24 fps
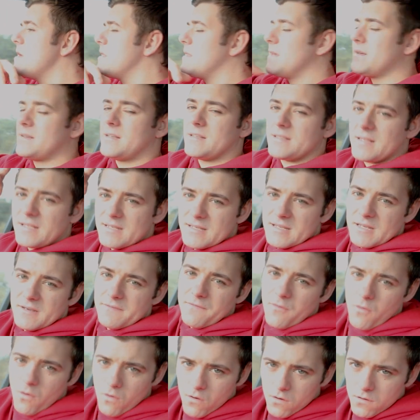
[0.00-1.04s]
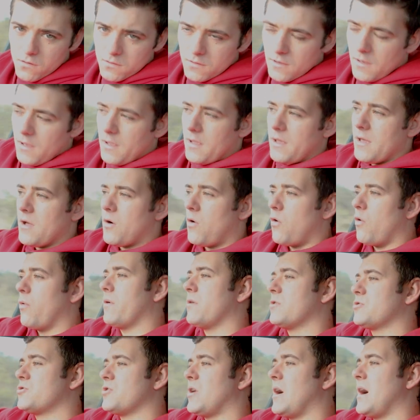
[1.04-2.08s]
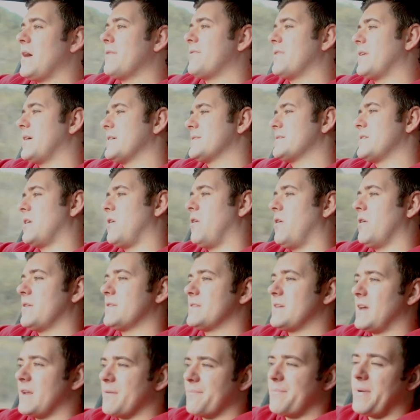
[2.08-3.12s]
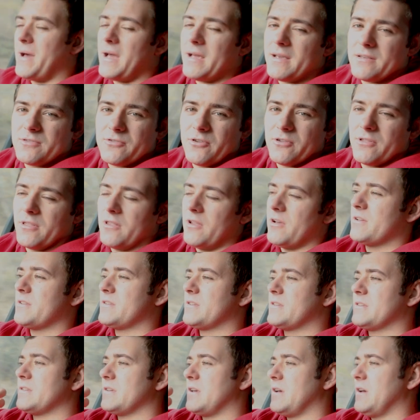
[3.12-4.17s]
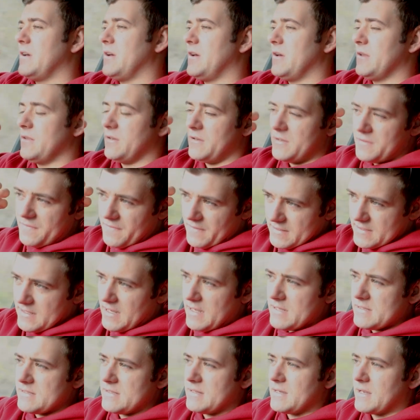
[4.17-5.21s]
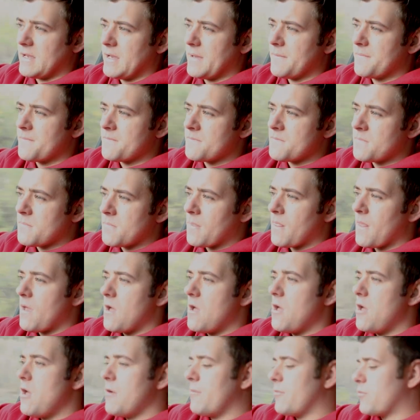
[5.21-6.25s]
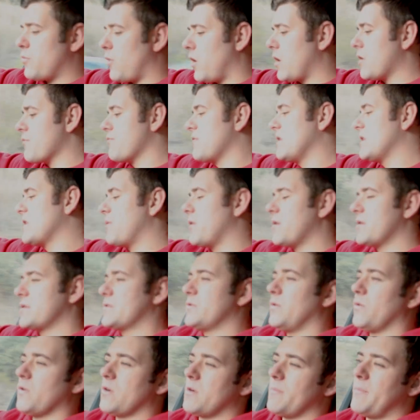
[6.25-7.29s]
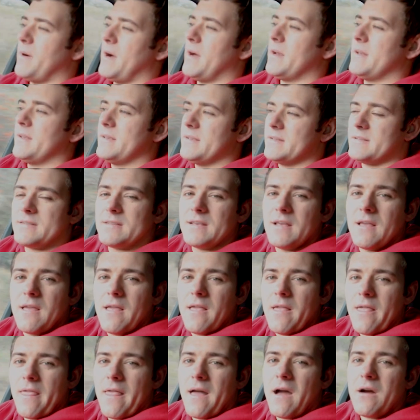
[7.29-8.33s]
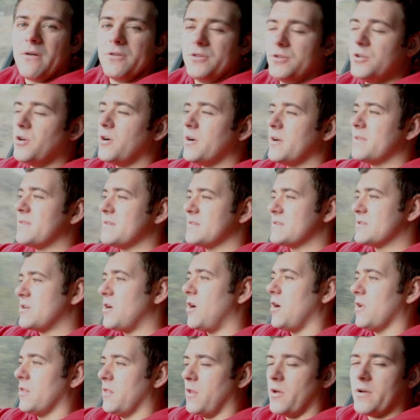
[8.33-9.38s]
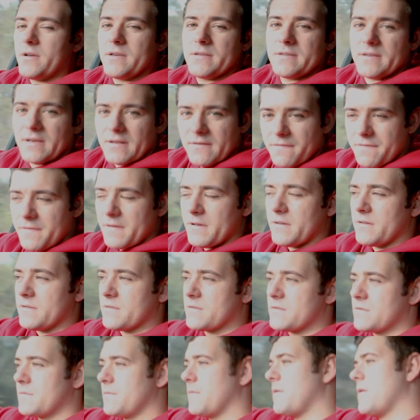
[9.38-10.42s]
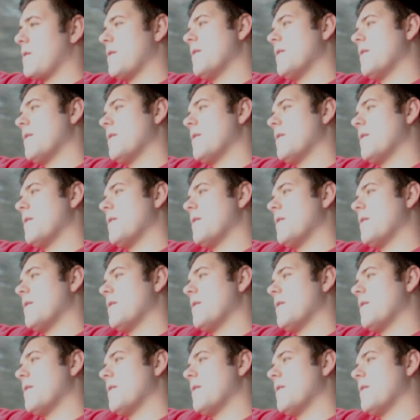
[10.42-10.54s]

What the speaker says: This is the D4 all-wheel drive and has the R-Design pack, so it looks fantastic. But what I really want to talk about is how young this car looks and feels.